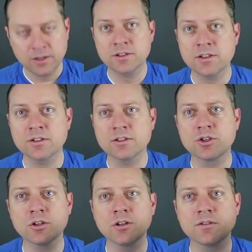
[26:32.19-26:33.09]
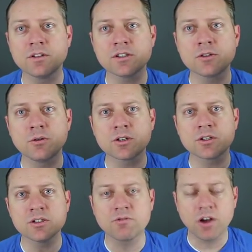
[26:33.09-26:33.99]
This is Journal of
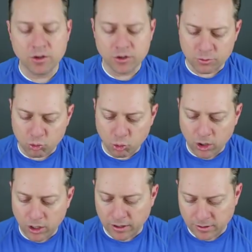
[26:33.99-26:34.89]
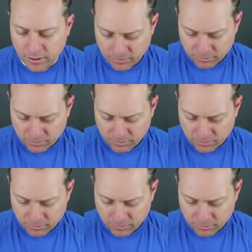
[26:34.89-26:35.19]
Discourses, Volume 1.